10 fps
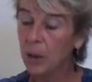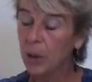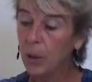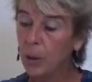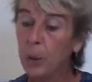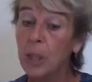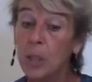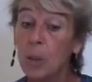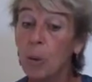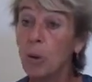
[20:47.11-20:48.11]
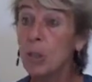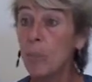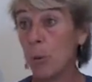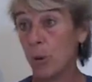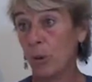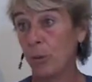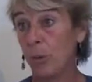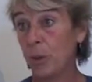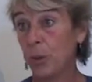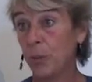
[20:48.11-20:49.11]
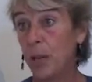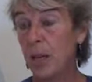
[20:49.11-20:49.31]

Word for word: uh, what is the most important for you